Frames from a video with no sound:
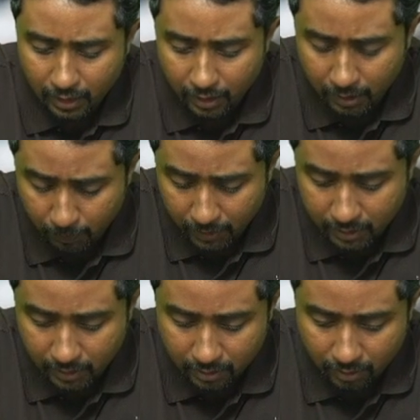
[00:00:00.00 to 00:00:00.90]

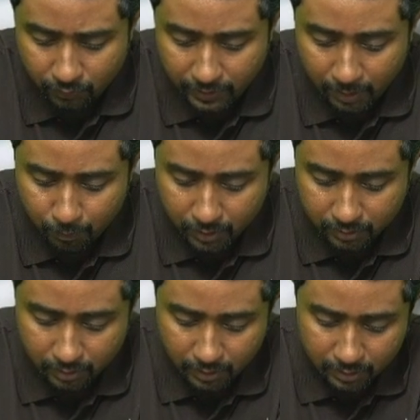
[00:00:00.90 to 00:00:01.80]

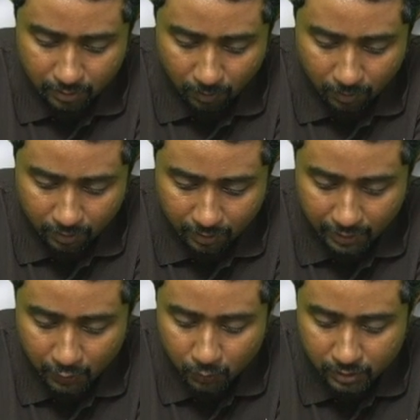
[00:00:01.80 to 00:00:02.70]
10% on
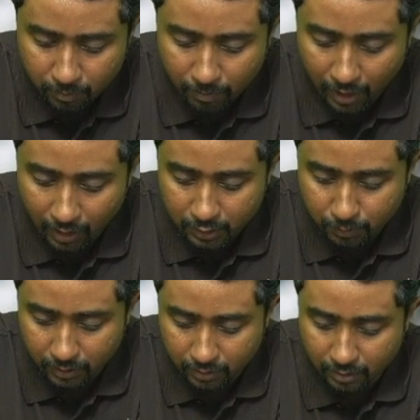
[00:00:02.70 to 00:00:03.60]
reducing balance
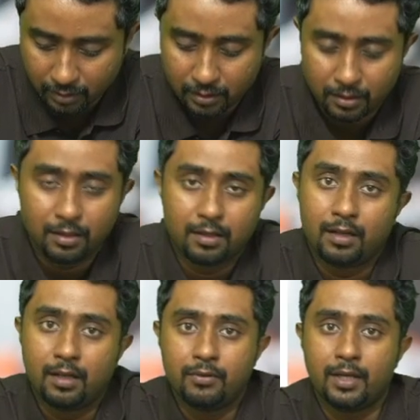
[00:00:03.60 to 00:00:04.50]
method. All
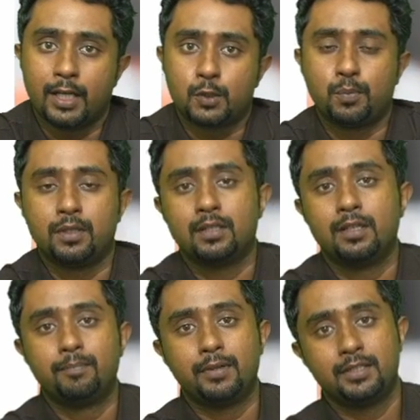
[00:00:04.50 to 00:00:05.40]
of you are expert in
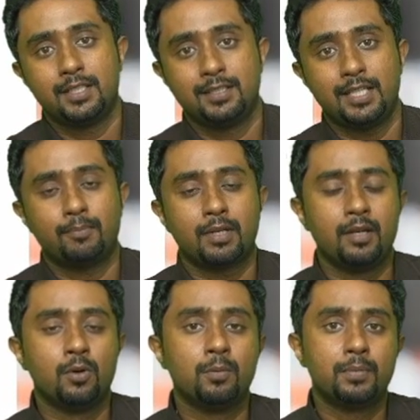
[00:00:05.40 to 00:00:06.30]
depreciation chapter, I
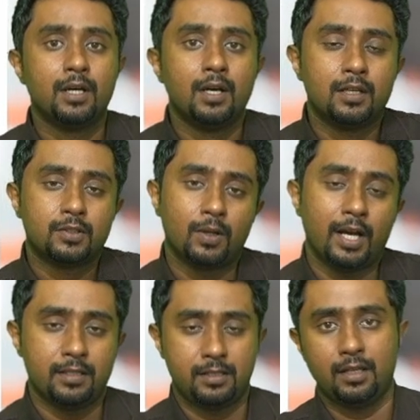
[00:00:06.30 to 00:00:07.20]
hope. So
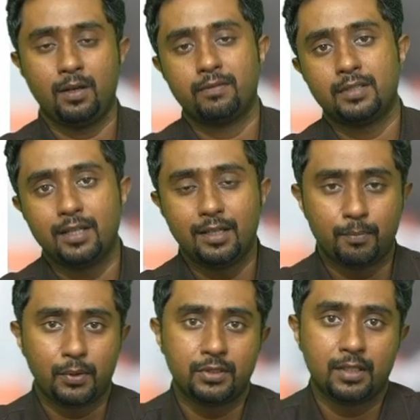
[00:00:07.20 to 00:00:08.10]
last year you have studied
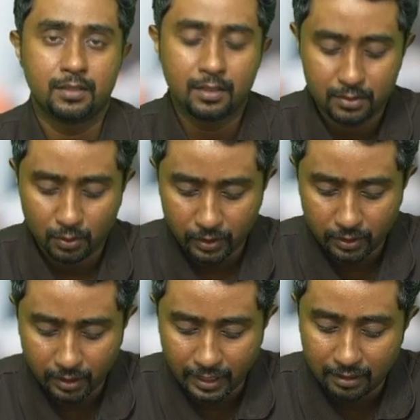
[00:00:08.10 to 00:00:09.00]
depreciation. So when you
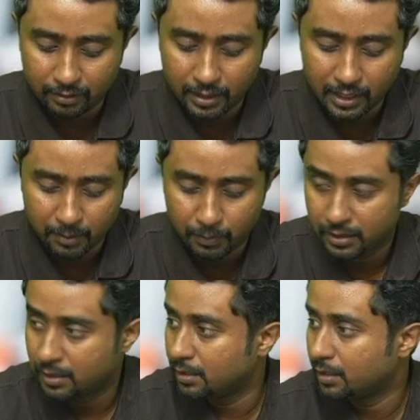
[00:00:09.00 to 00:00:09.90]
are calculating
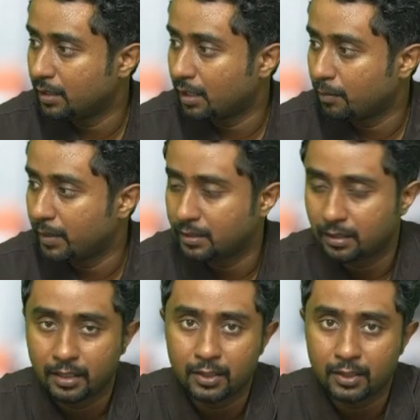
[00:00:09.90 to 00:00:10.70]
depreciation, there are basically